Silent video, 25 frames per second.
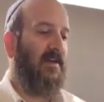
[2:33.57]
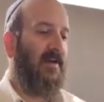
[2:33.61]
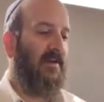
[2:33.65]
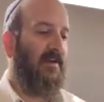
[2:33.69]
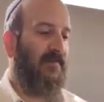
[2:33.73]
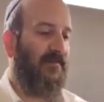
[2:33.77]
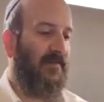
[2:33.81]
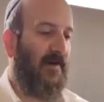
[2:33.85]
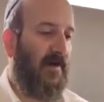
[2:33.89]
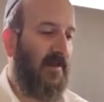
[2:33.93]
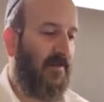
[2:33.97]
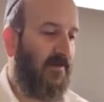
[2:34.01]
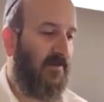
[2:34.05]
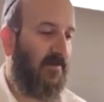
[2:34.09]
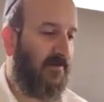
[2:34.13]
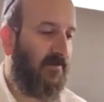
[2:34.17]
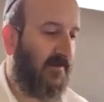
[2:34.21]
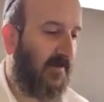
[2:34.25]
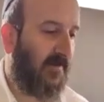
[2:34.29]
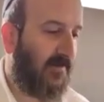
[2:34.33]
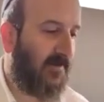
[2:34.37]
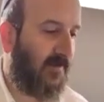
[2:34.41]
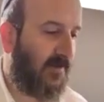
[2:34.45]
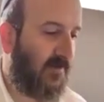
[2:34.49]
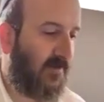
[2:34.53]
it follows
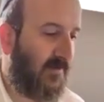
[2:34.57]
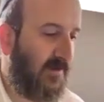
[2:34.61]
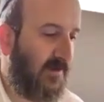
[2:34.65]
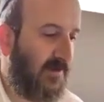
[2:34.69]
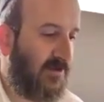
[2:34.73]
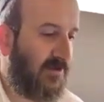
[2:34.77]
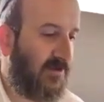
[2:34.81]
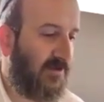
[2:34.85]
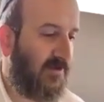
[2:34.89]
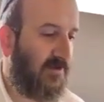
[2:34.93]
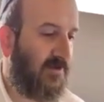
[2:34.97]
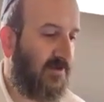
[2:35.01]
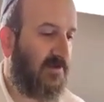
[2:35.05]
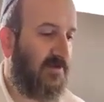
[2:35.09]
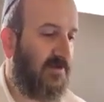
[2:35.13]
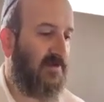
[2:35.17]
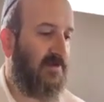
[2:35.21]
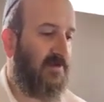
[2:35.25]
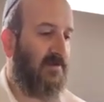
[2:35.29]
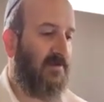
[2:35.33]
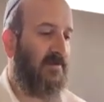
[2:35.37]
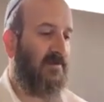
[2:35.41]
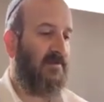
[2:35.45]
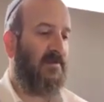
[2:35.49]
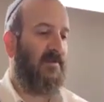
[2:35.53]
that the
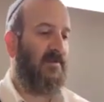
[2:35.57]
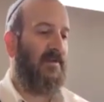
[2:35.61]
creature's